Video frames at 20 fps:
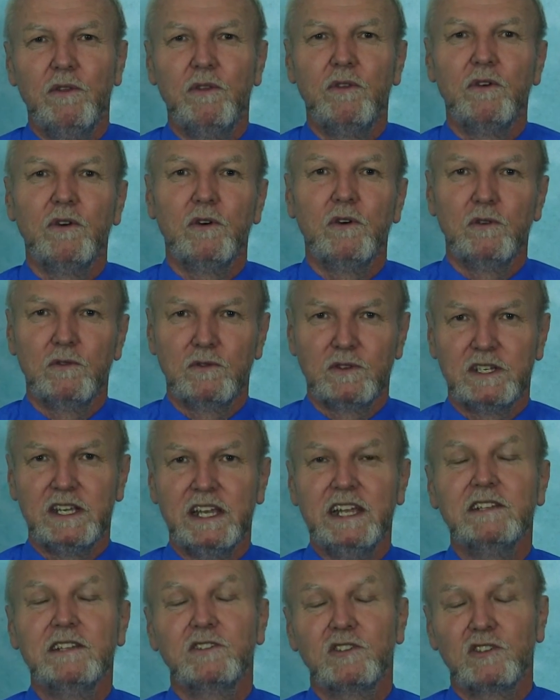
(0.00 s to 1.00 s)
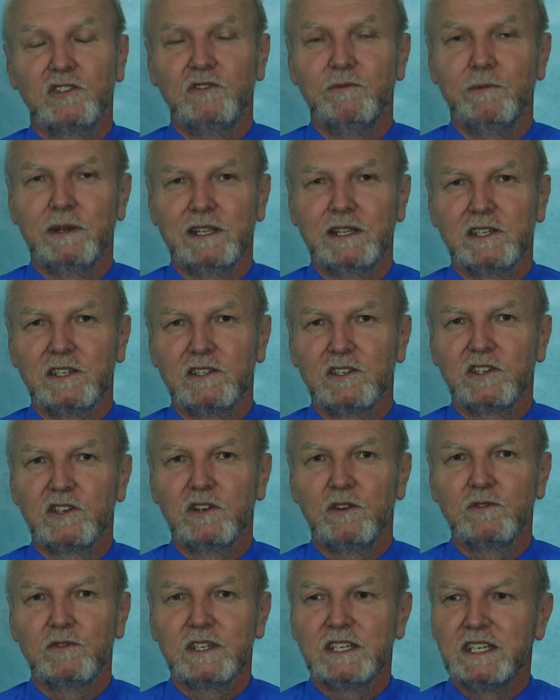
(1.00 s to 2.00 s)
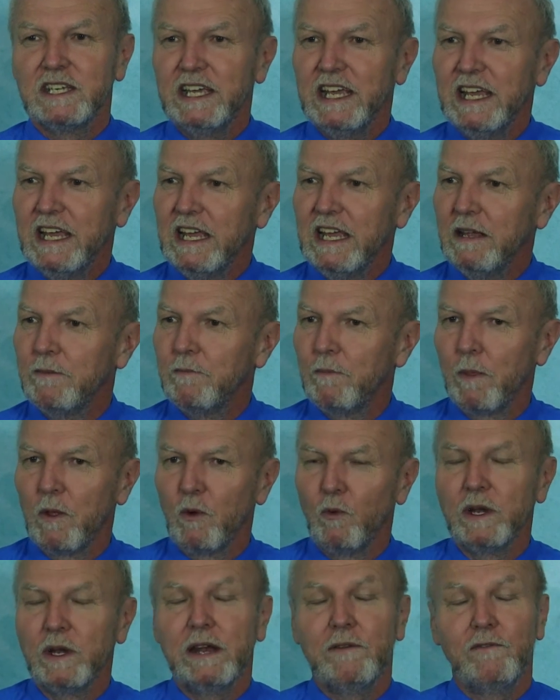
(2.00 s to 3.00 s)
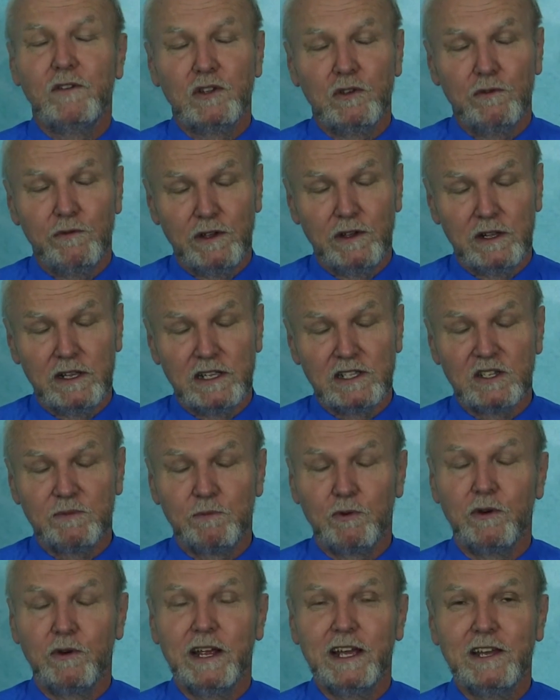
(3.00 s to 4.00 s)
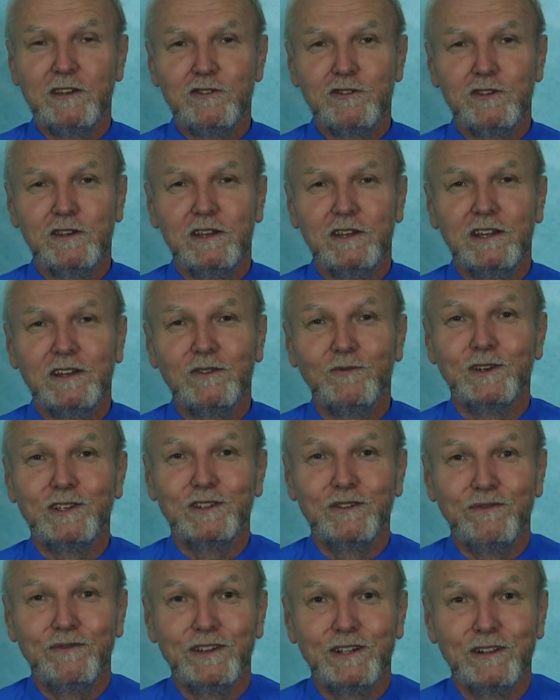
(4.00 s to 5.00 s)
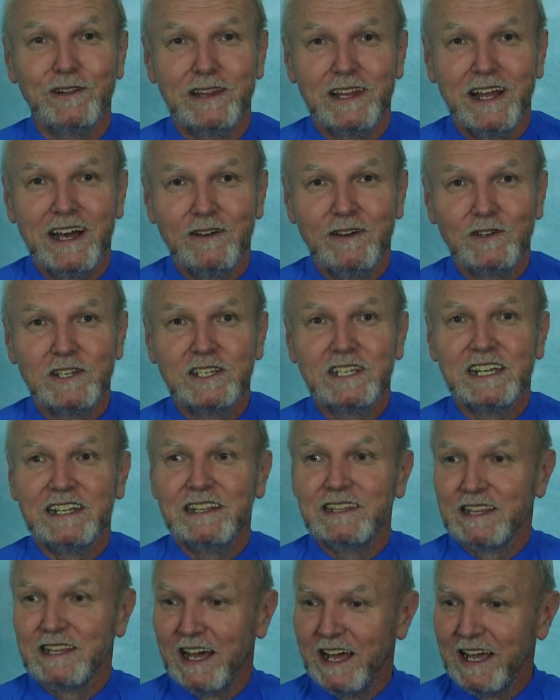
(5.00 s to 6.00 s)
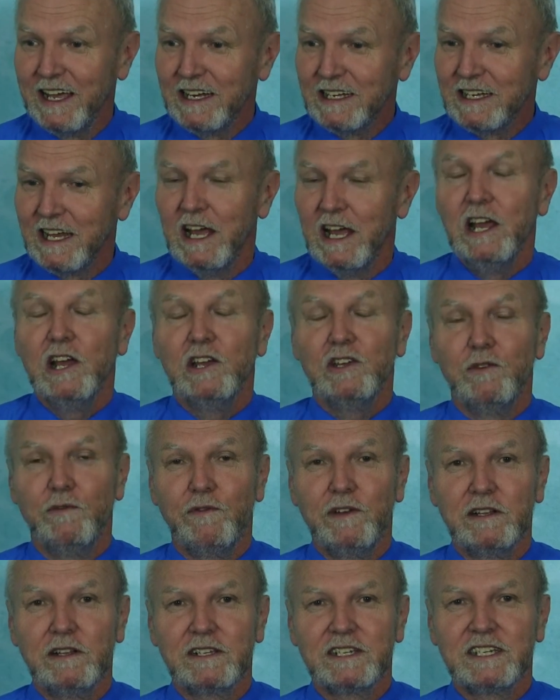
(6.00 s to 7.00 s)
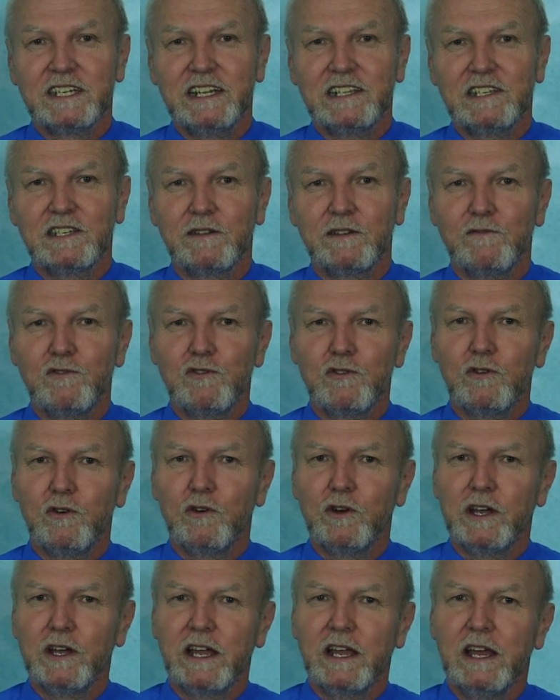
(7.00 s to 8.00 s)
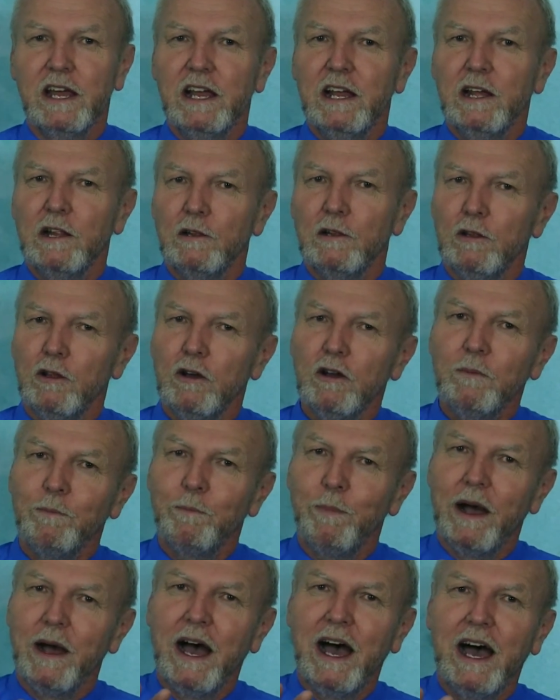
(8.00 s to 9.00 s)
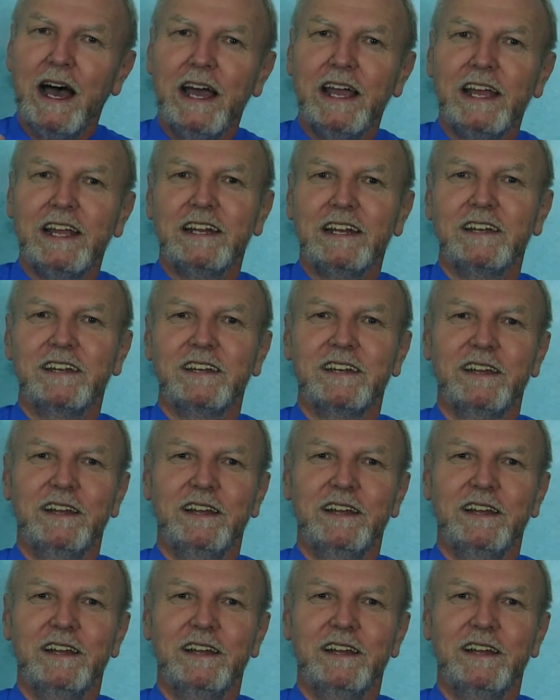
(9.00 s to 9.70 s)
those instruments. And so see, whenever you feel inspiration, when you feel we see light, you feel a sense of joy, look behind